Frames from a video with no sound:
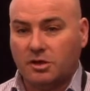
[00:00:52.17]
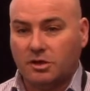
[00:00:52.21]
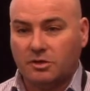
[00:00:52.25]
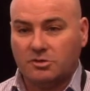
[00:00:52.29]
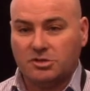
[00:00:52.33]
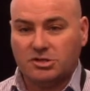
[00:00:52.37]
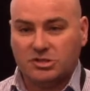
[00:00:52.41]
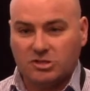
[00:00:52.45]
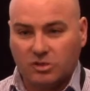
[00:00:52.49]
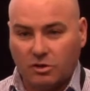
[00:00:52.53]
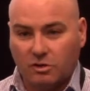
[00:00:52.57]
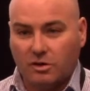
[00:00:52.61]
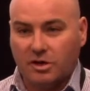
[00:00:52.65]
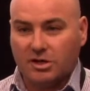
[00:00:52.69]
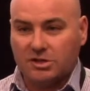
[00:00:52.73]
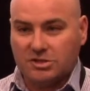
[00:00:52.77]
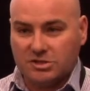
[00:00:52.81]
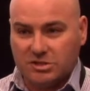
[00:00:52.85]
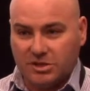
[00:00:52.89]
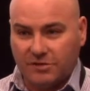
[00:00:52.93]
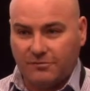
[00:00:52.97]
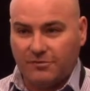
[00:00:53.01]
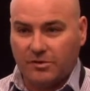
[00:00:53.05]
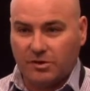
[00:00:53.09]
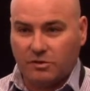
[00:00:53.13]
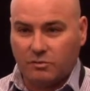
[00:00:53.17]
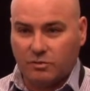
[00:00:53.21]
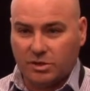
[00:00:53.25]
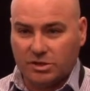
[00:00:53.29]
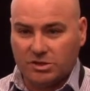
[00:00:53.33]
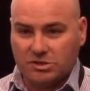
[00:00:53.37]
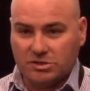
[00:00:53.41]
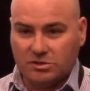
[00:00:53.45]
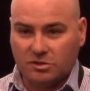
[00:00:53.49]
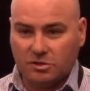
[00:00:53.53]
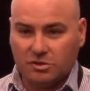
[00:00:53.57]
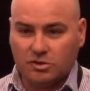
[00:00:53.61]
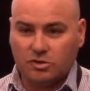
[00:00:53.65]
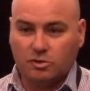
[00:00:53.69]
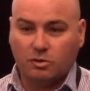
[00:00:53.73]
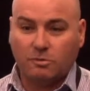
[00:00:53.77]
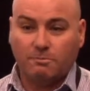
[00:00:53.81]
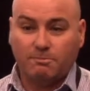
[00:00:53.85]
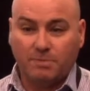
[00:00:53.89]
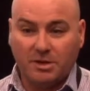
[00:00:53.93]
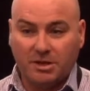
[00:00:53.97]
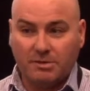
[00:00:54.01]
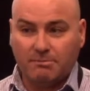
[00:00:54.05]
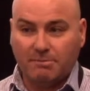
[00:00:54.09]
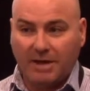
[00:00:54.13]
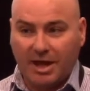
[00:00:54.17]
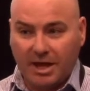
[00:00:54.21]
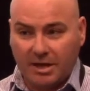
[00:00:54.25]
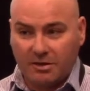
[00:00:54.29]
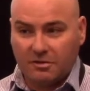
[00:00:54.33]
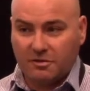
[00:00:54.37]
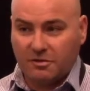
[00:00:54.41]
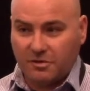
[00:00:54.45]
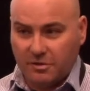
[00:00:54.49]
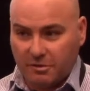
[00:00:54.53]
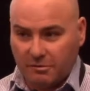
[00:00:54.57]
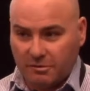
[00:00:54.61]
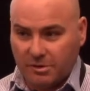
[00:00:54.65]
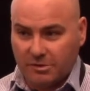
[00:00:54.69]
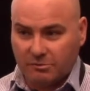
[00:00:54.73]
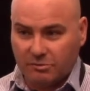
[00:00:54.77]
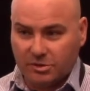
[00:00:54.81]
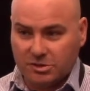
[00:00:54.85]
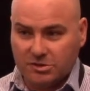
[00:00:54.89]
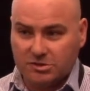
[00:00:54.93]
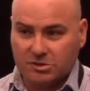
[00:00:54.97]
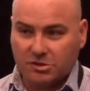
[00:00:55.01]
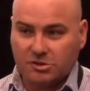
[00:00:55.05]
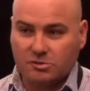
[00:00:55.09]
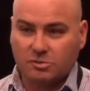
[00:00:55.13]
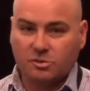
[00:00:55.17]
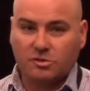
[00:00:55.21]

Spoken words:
scientific research or Big Bang Theory research.